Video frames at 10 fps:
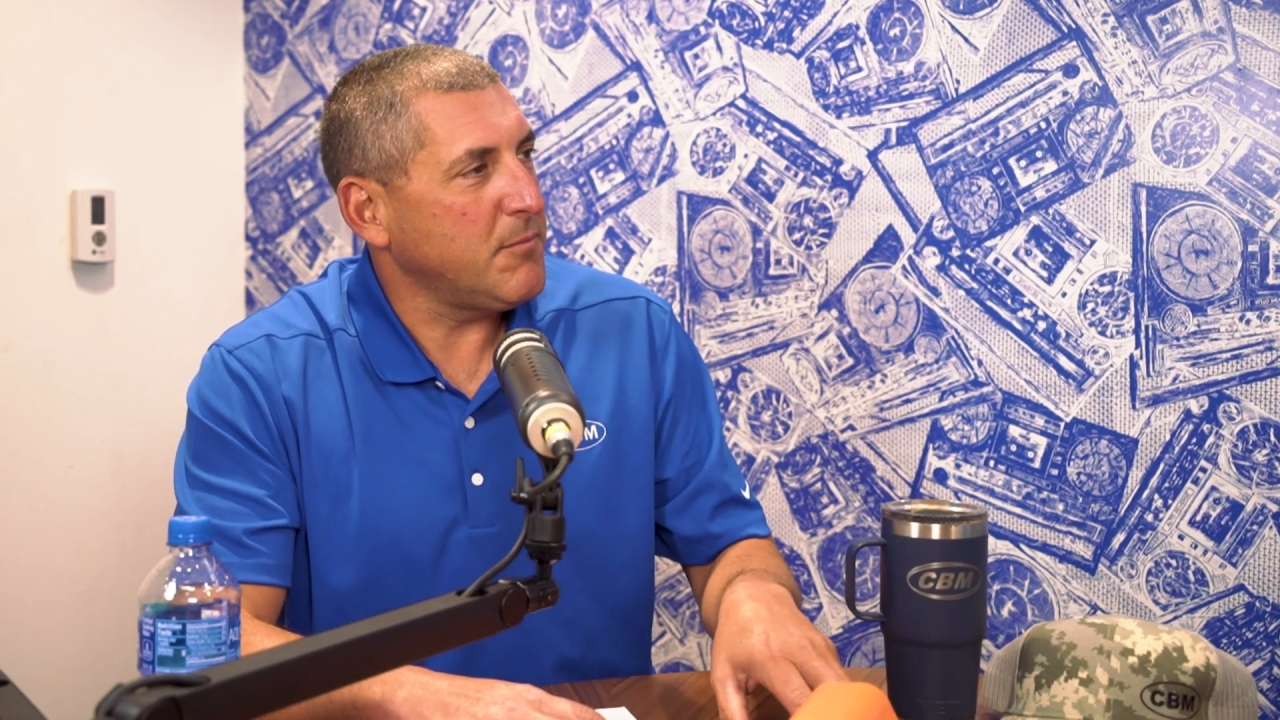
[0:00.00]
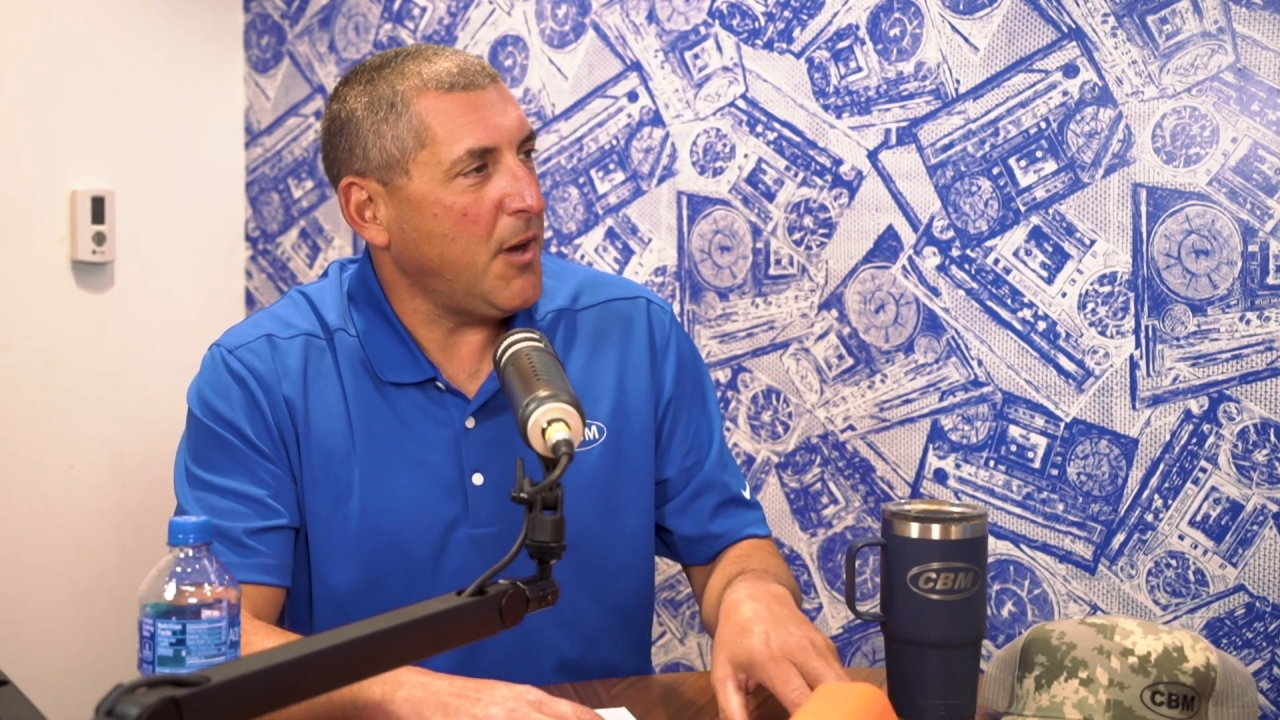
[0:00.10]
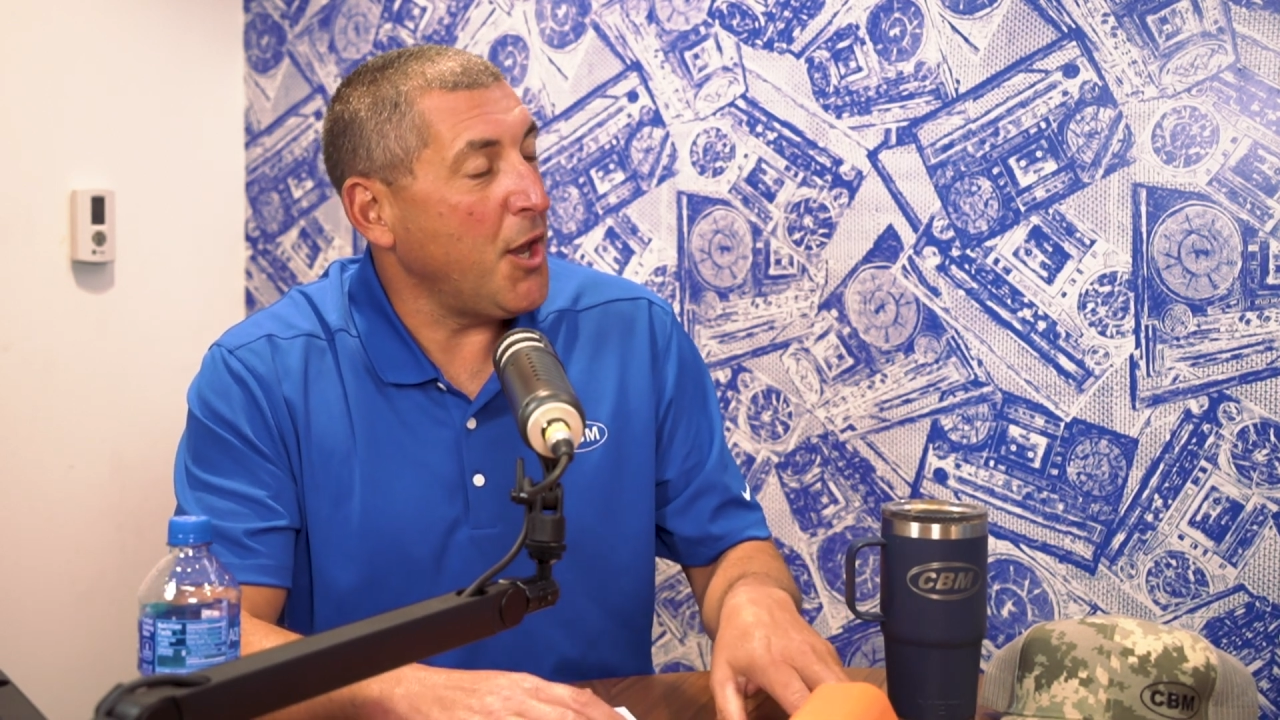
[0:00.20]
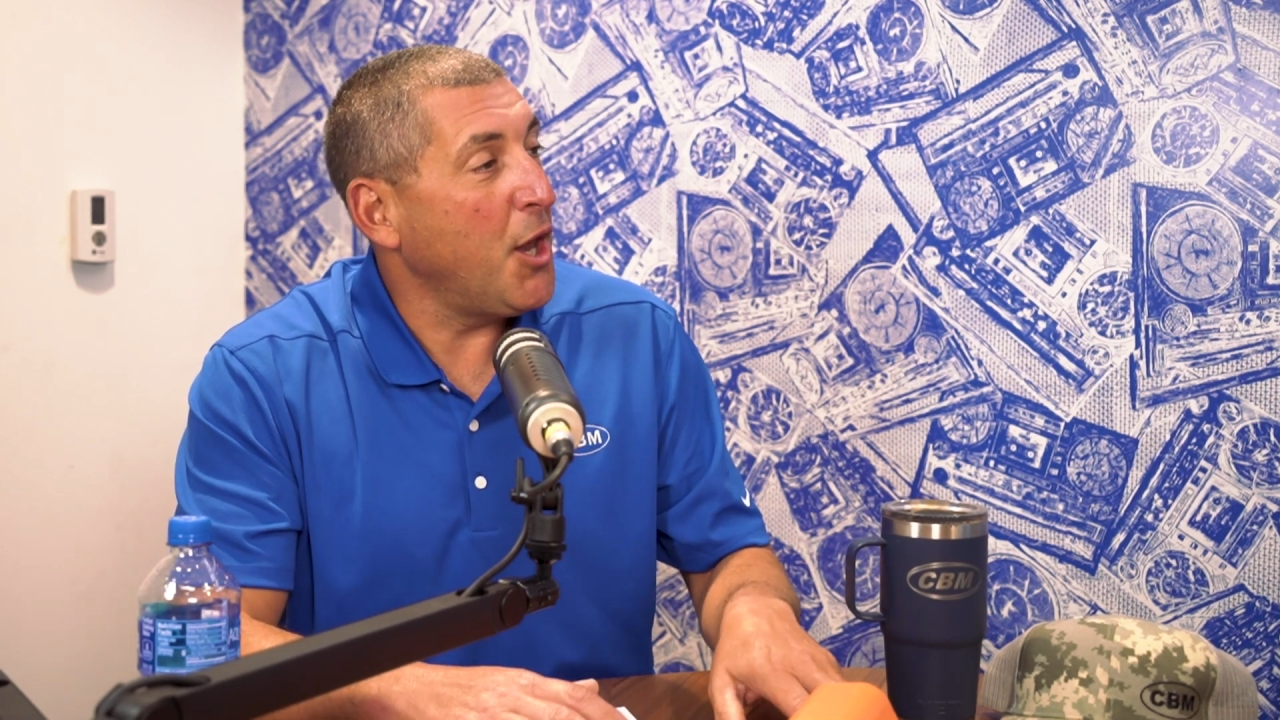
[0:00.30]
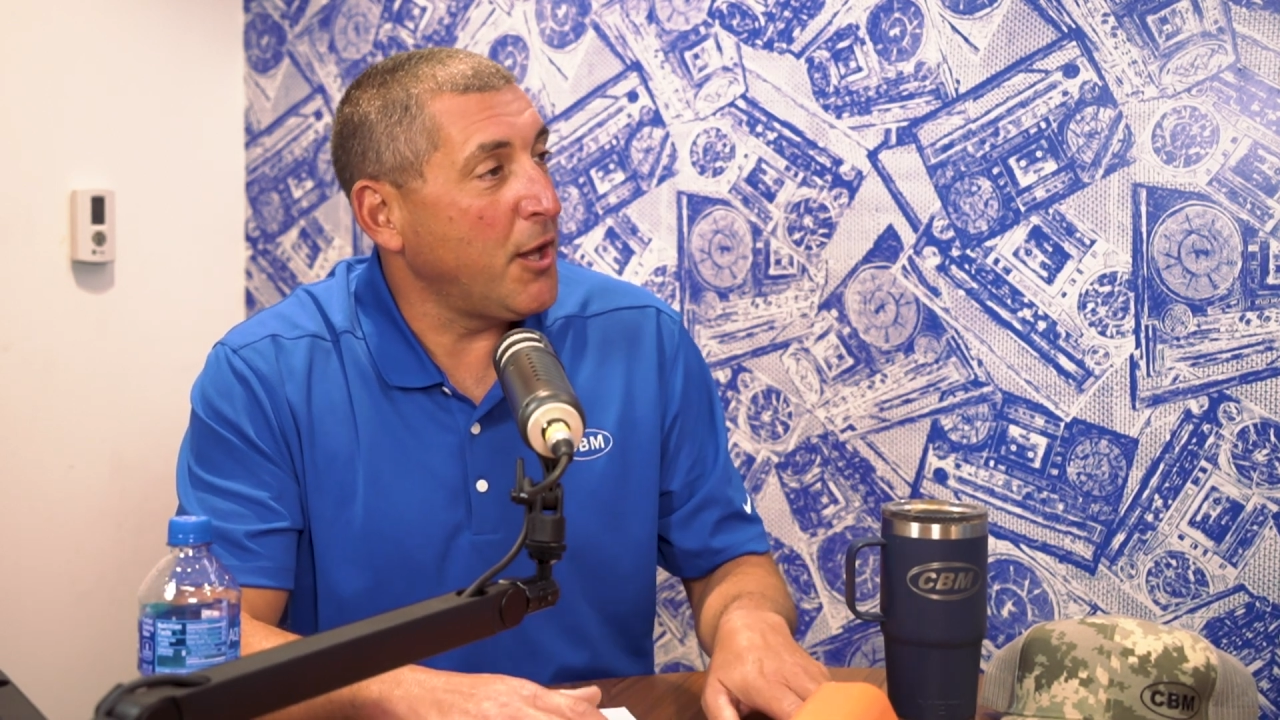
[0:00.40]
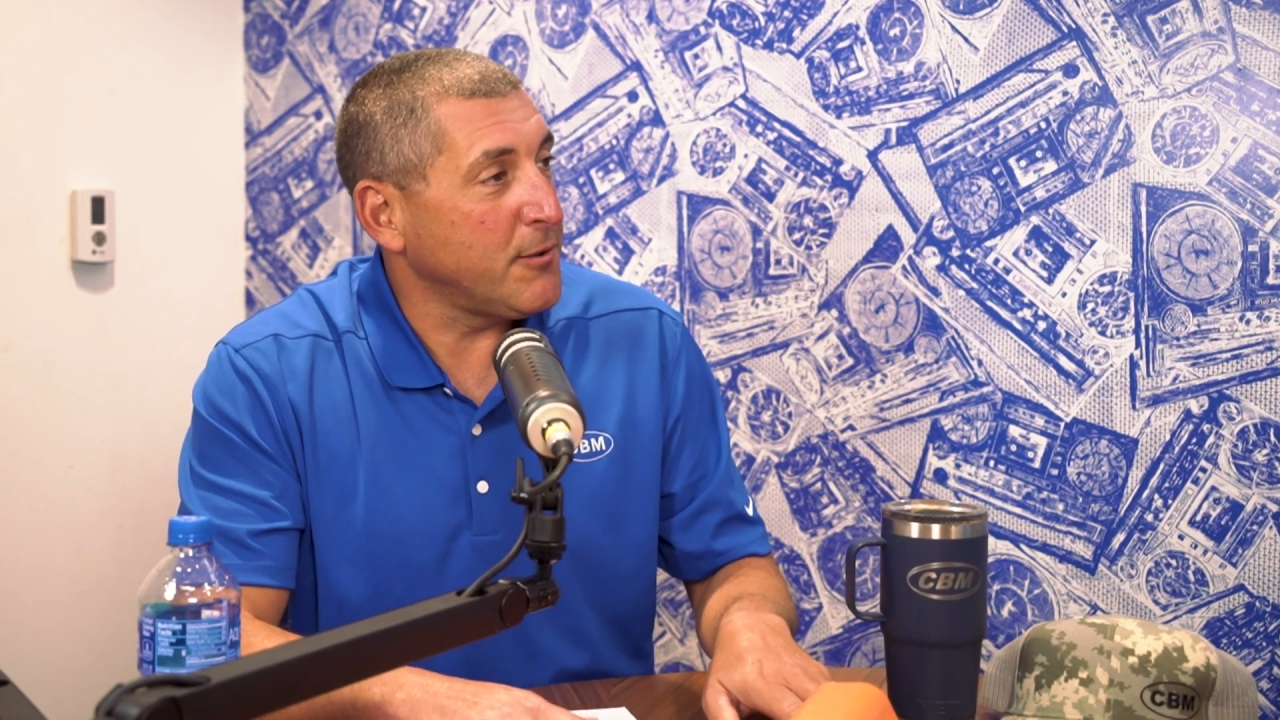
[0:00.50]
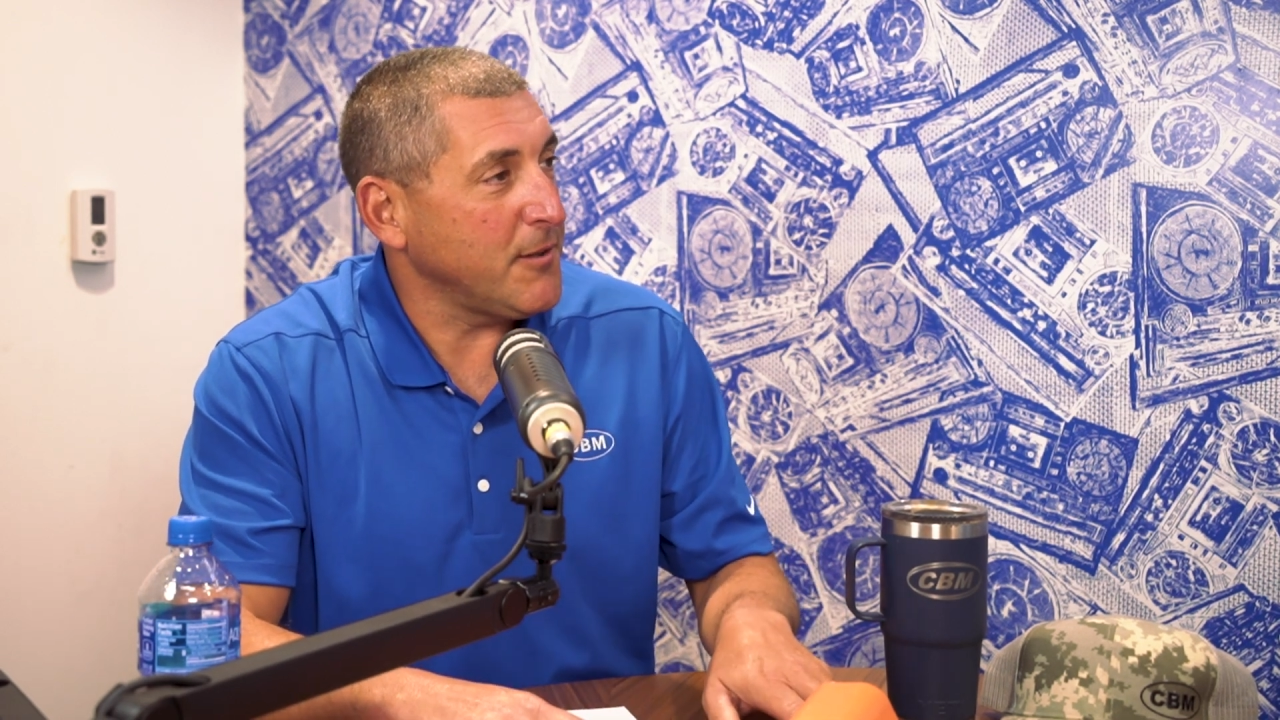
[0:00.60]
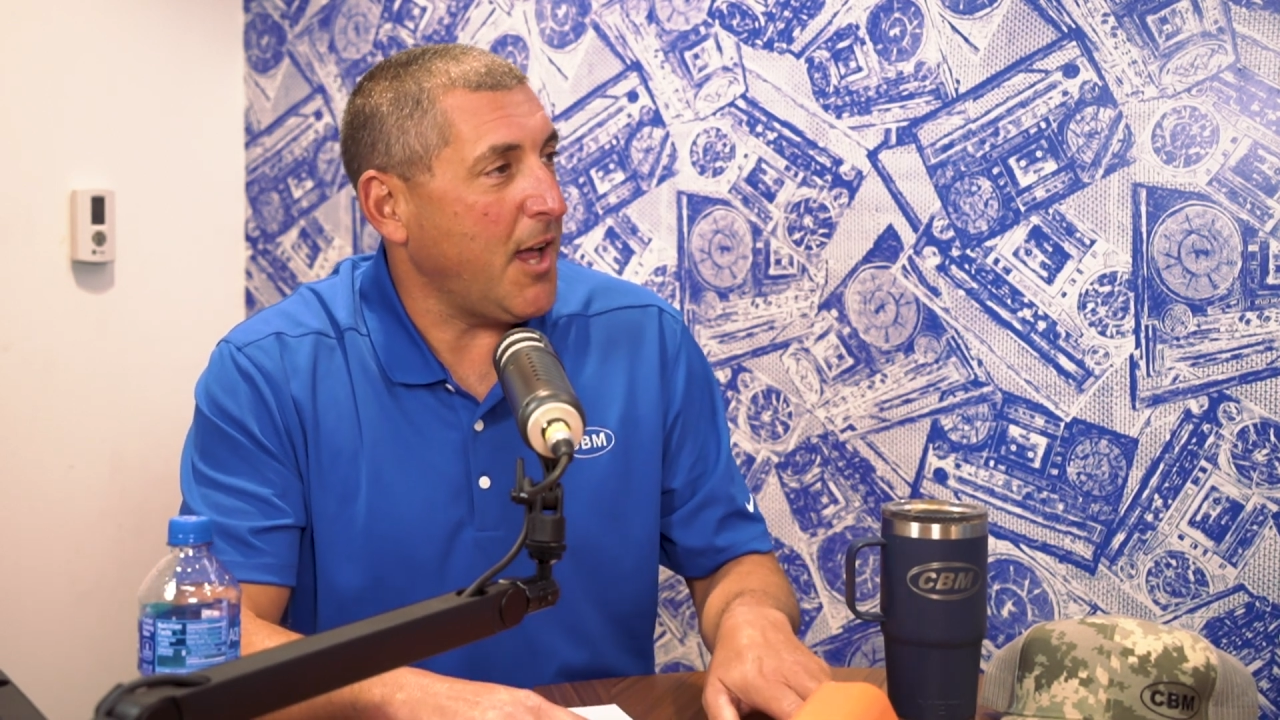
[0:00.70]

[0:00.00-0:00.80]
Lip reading: another